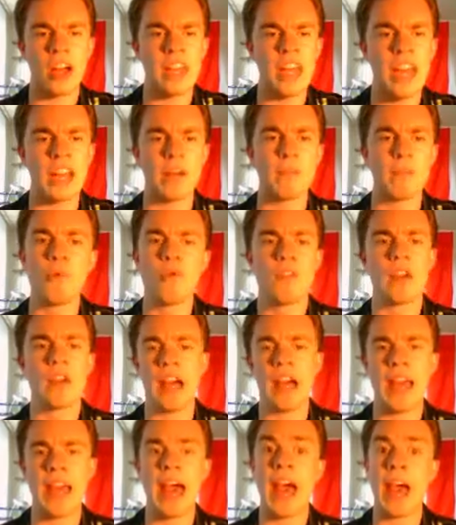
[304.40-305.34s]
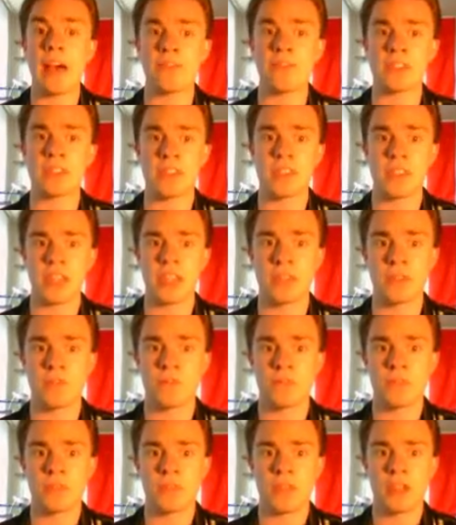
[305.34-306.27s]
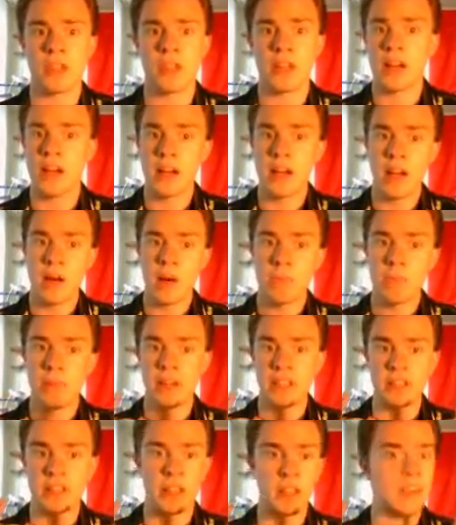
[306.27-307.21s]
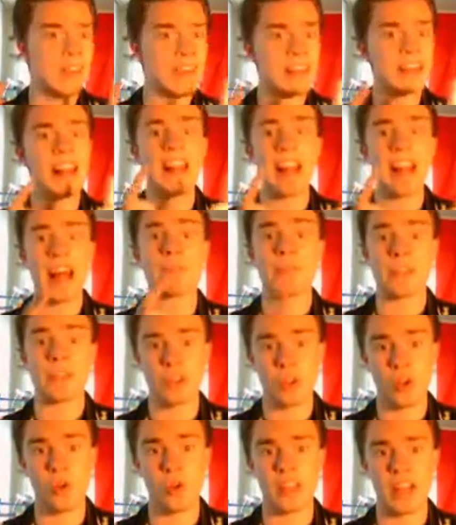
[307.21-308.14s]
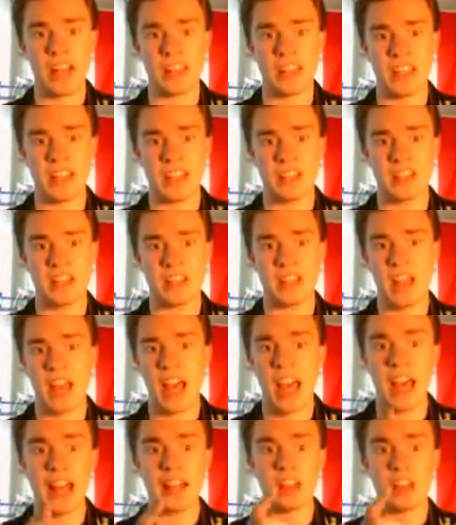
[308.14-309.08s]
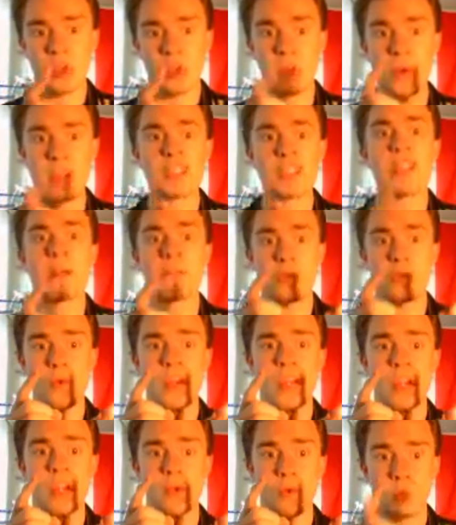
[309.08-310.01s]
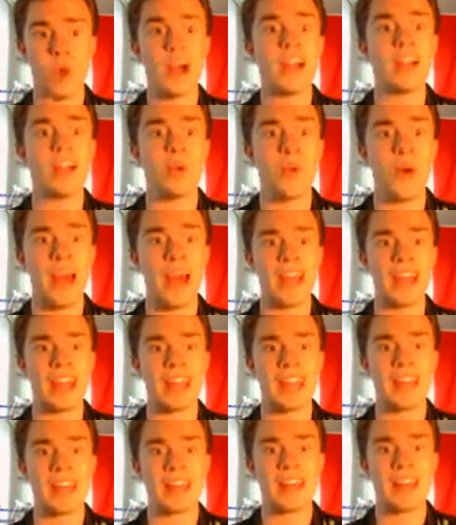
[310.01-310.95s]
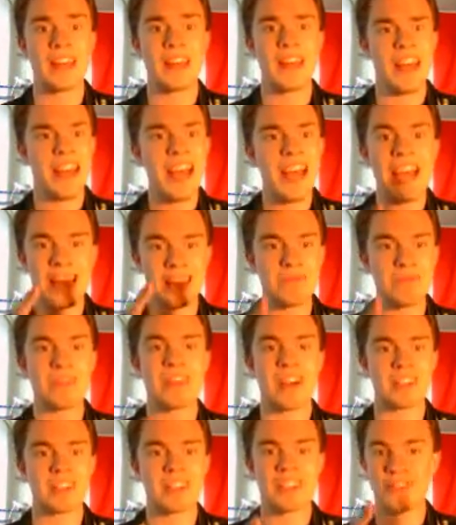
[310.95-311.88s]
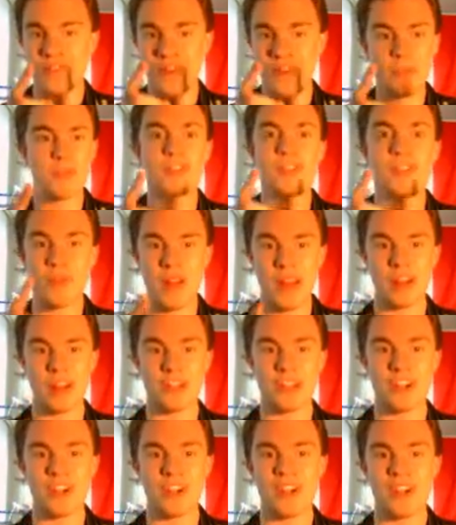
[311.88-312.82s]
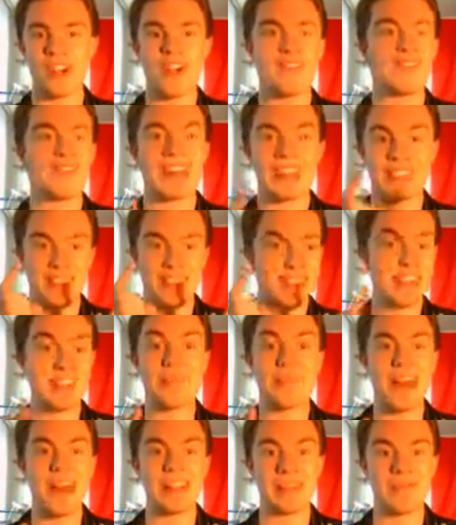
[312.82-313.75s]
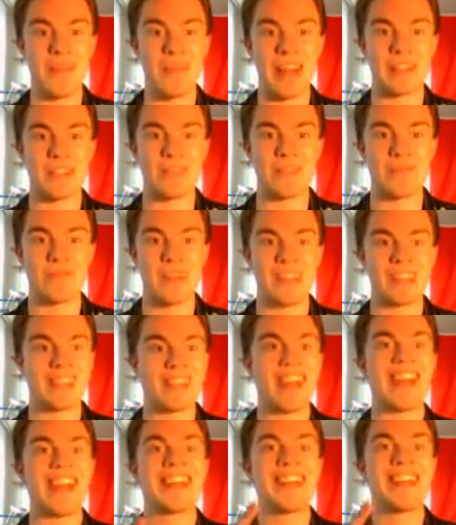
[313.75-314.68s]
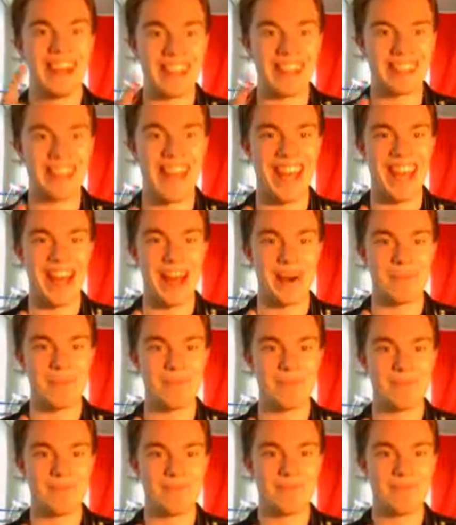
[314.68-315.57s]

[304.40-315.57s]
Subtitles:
Again, a movie I haven't seen. But the thing that had me sold on this, and the reason I'm doing it right away, is because it's from the director of that cinematic masterpiece, Kazam.